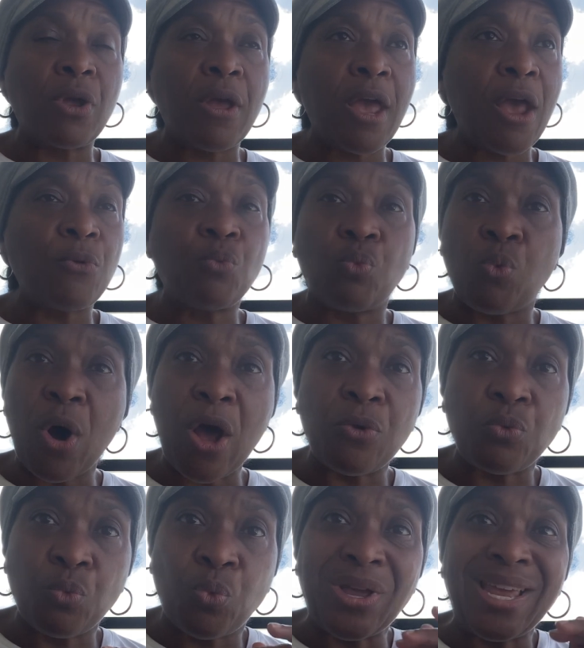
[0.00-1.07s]
and what
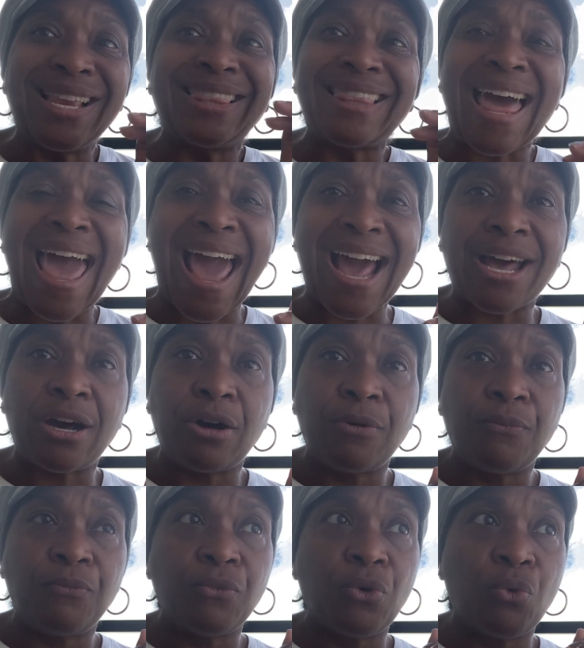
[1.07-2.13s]
we lack
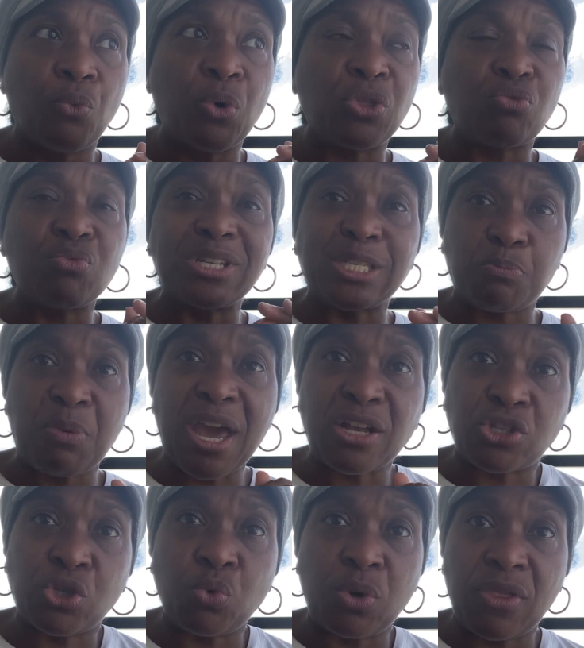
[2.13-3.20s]
with
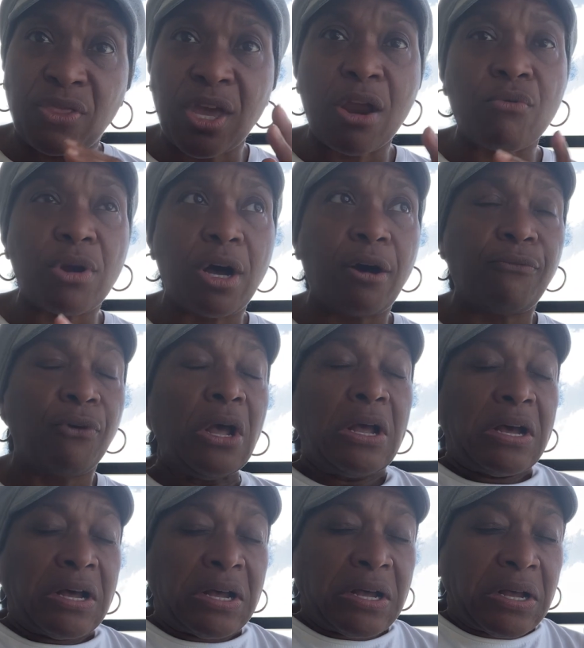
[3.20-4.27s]
respect to it thereof.
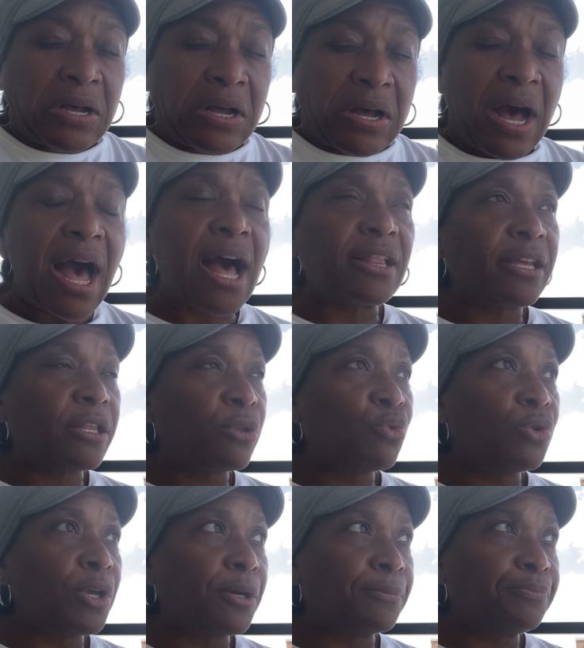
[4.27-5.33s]

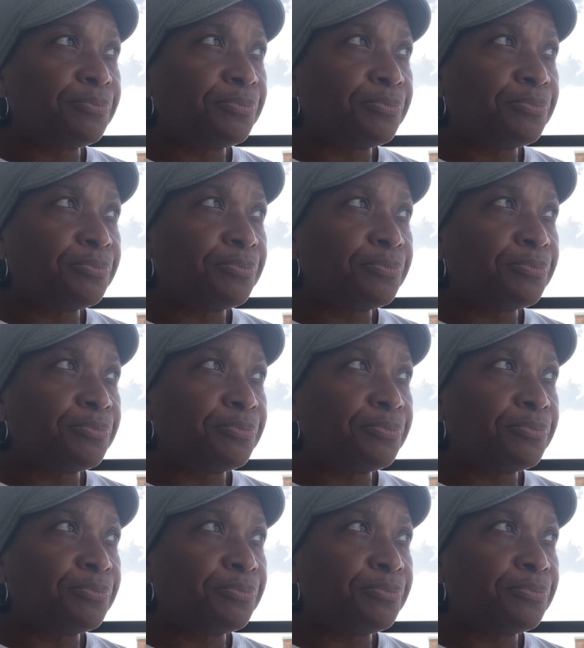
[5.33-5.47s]
Hallelujah.